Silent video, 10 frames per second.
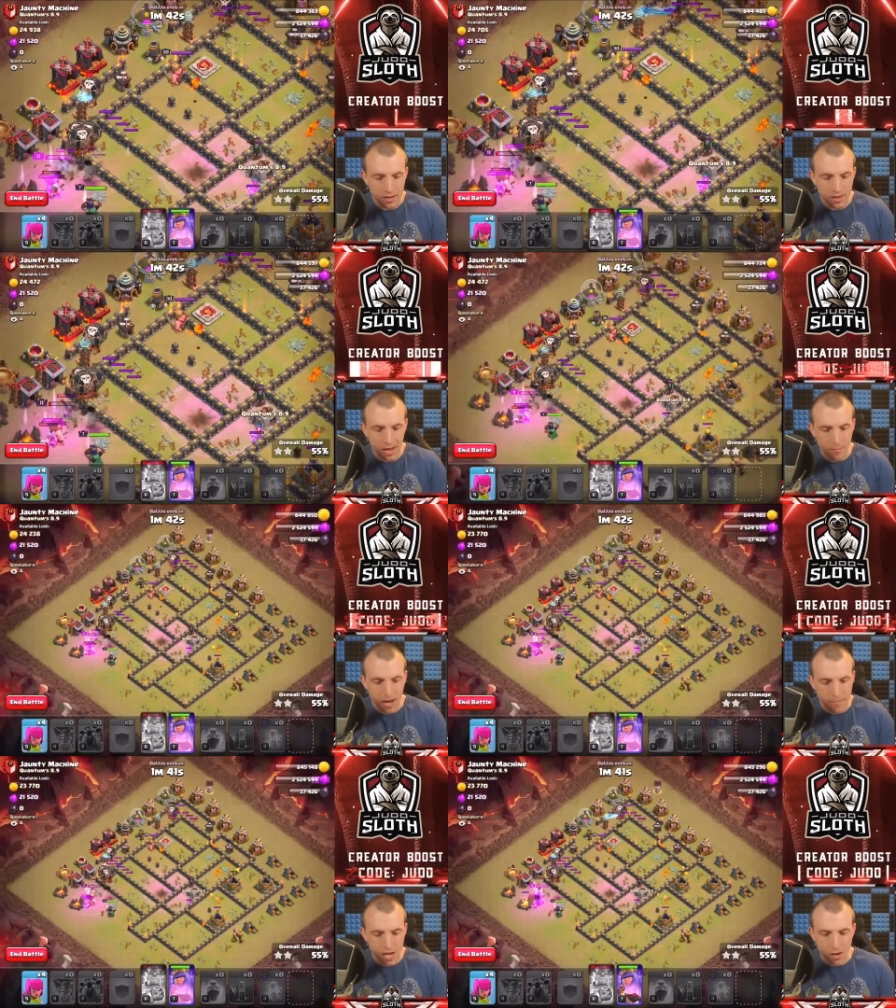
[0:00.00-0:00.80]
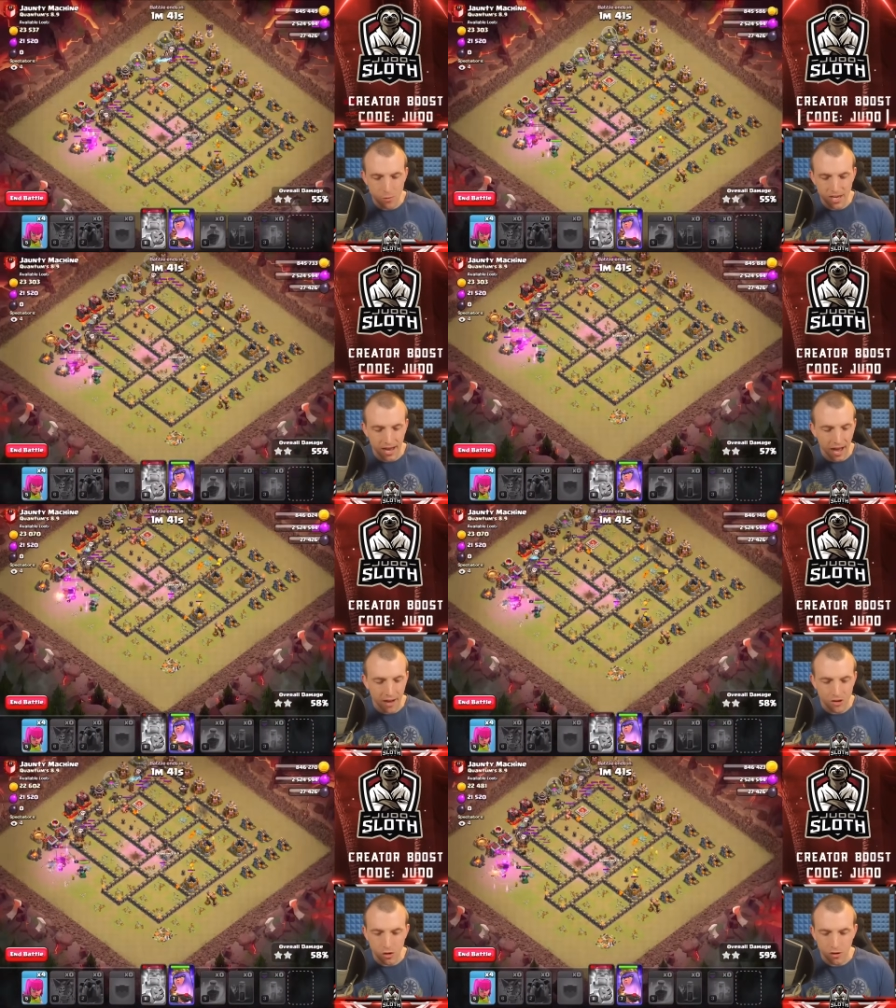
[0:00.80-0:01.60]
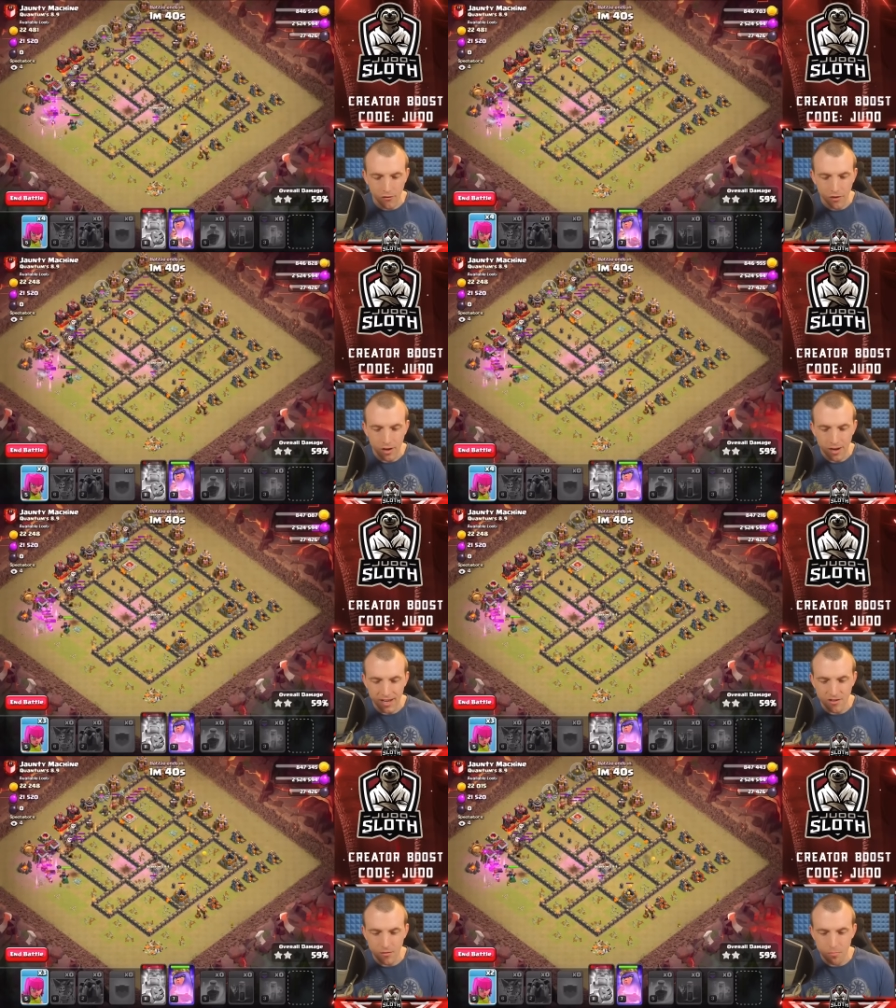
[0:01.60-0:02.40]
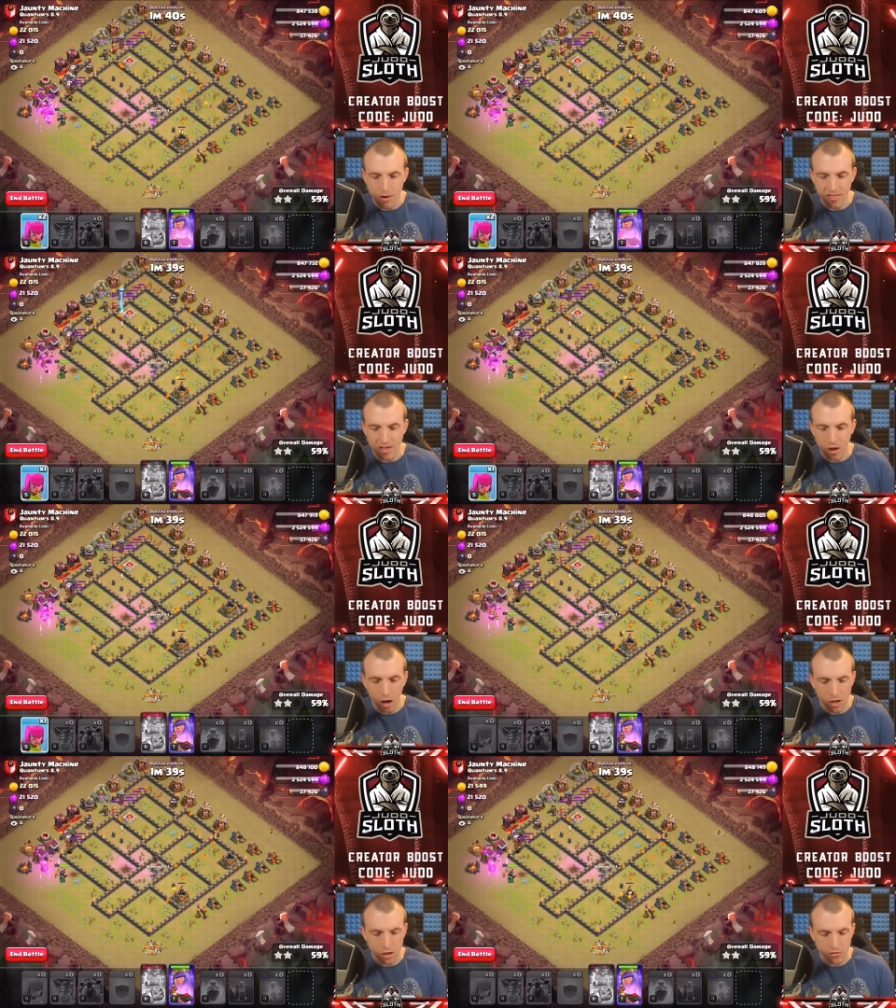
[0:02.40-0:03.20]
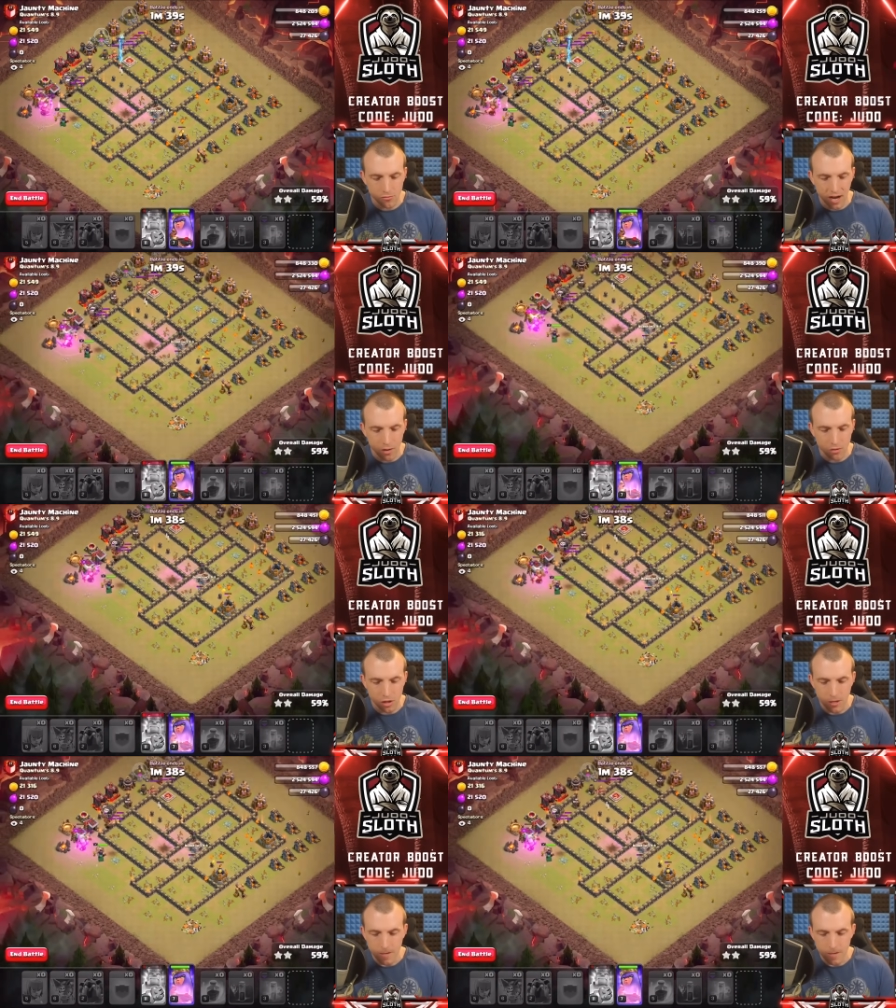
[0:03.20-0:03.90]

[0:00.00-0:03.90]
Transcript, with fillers: That might mean we have enough. Let's spread the archers around.